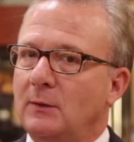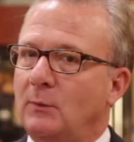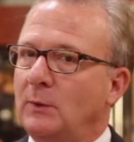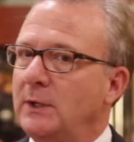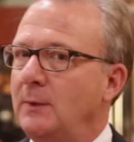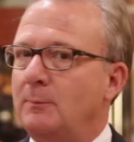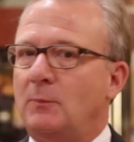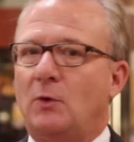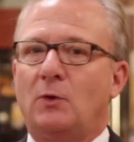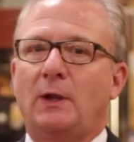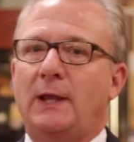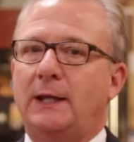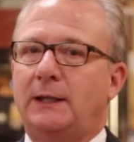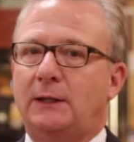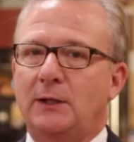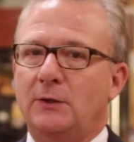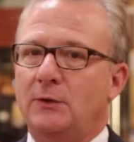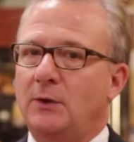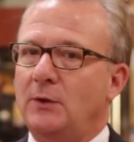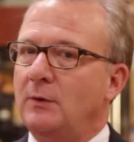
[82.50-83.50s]
What are you more
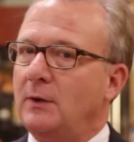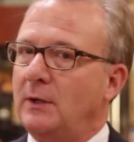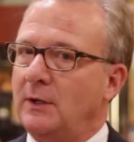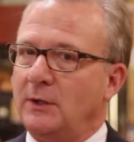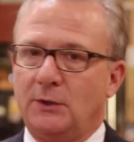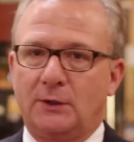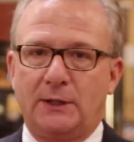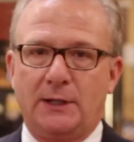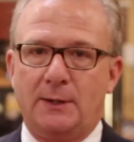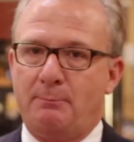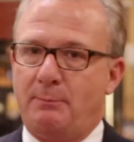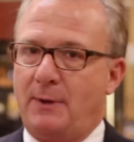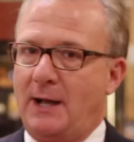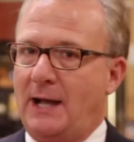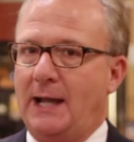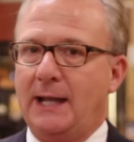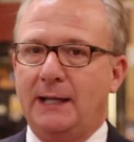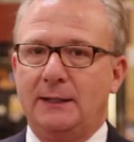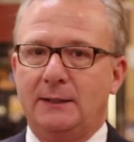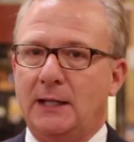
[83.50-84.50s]
likely to do? You're going to
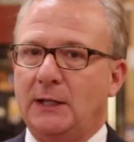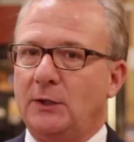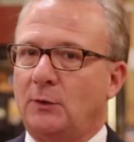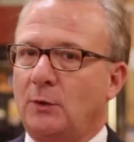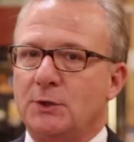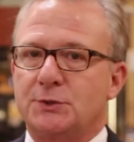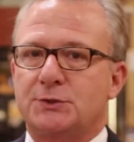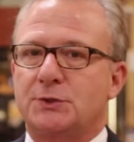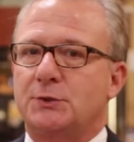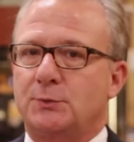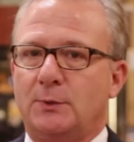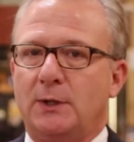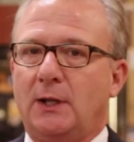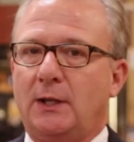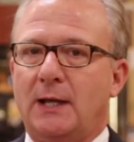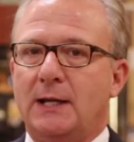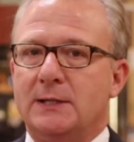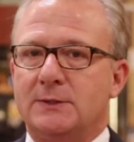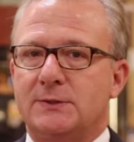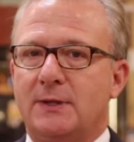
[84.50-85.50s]
buy it, and grocers
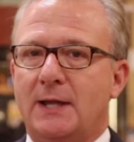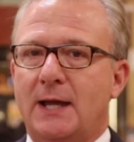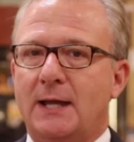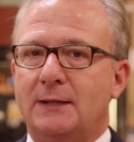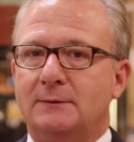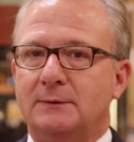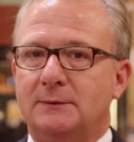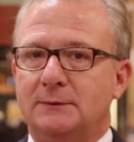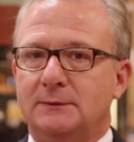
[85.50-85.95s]
realize that.